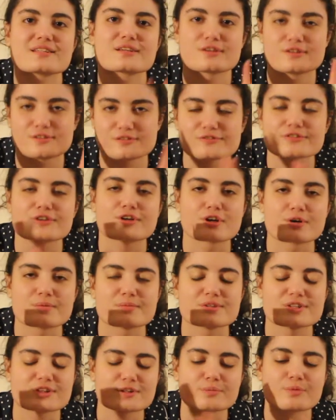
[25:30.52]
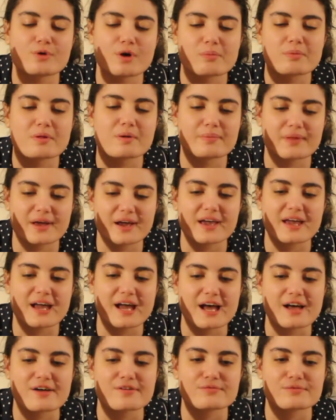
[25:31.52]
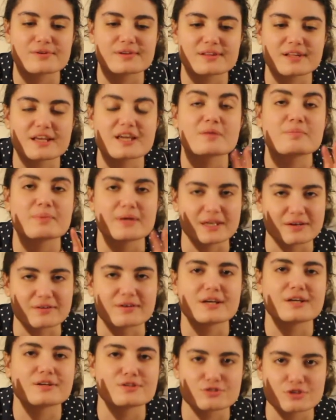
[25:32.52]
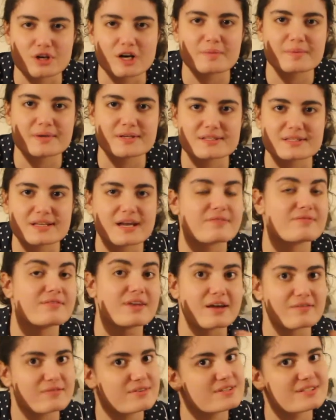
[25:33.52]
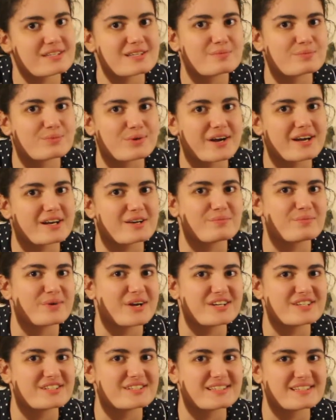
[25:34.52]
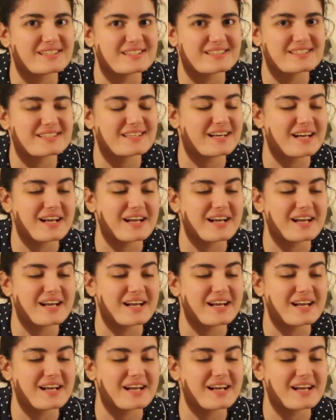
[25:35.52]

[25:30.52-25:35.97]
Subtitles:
confirmed the problem that I have with like period dramas. I've never seen Pride and Prejudice.